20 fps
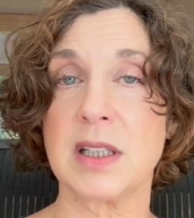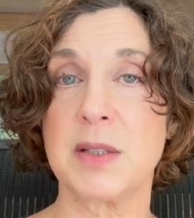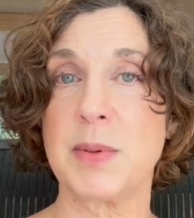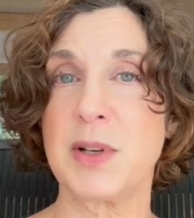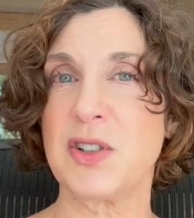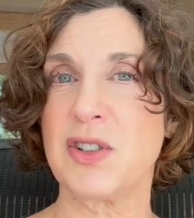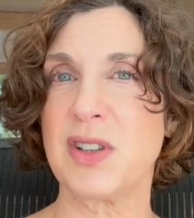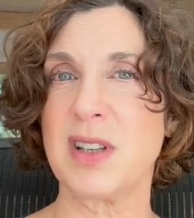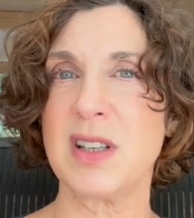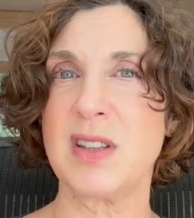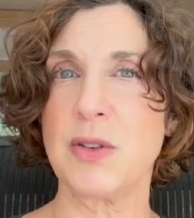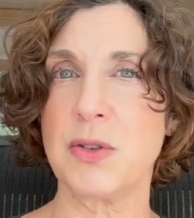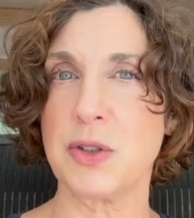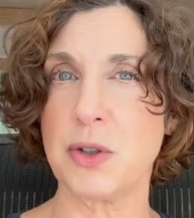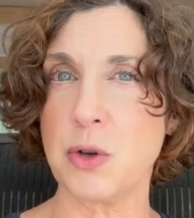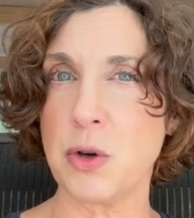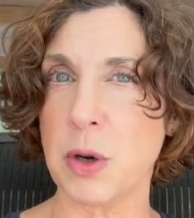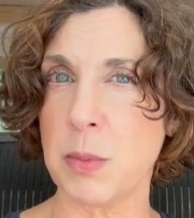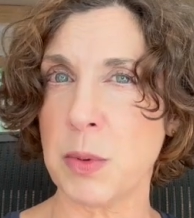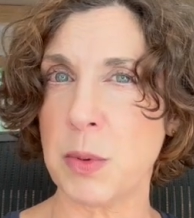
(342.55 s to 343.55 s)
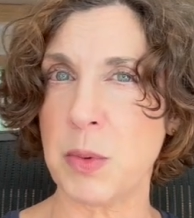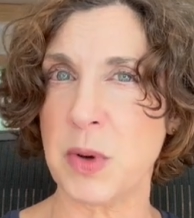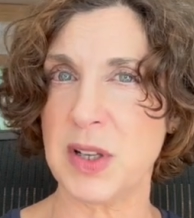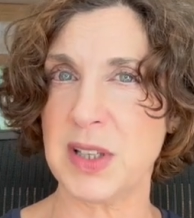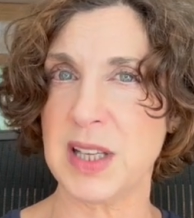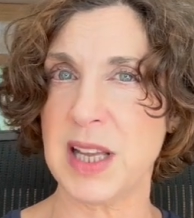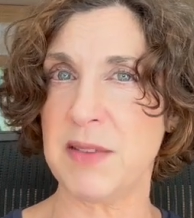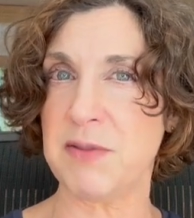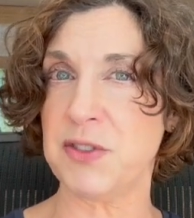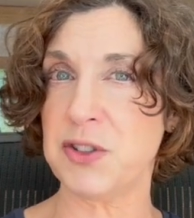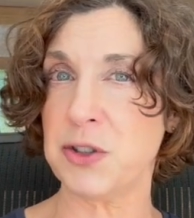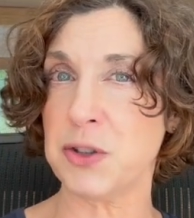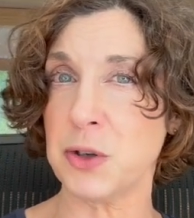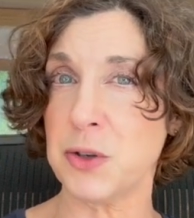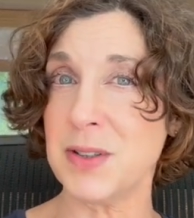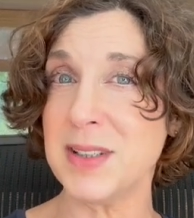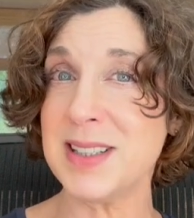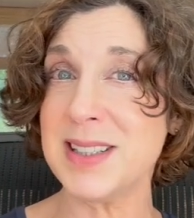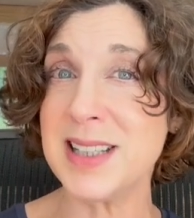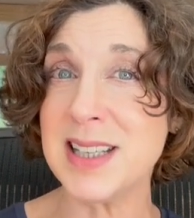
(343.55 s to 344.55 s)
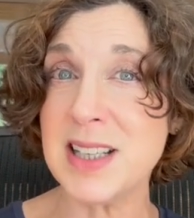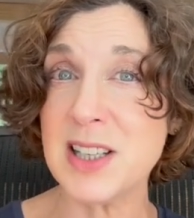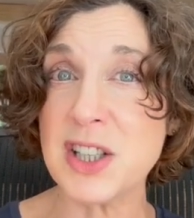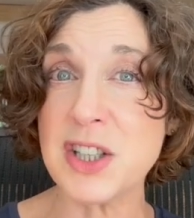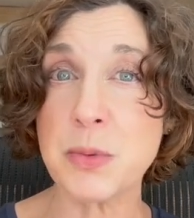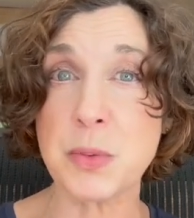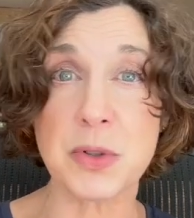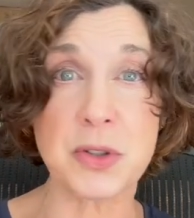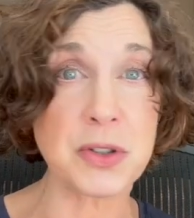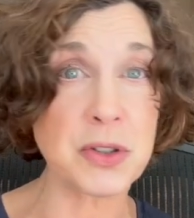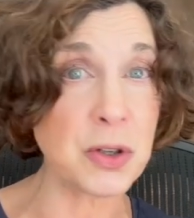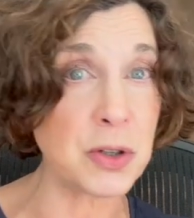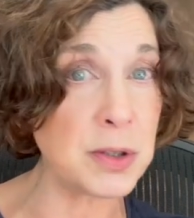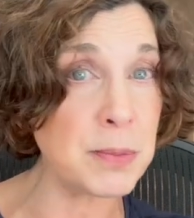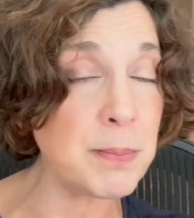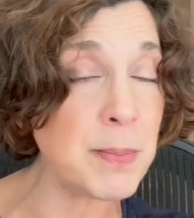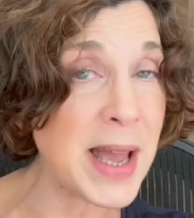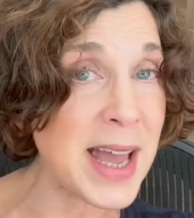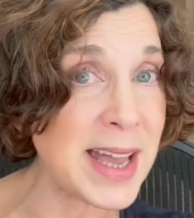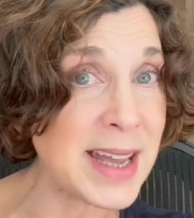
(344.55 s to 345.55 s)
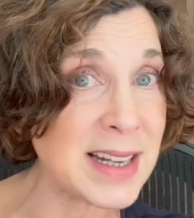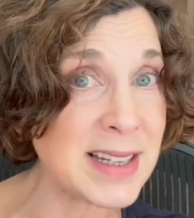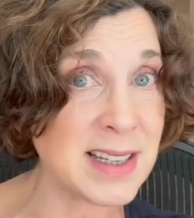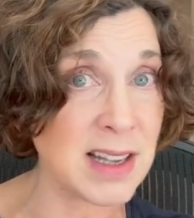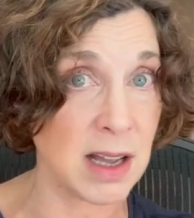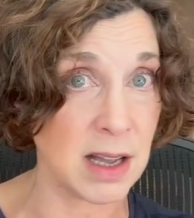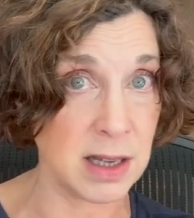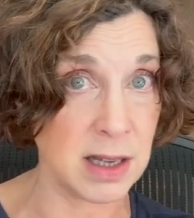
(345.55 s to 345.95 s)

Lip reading: especially those corporate ones, have certain deals with certain banks,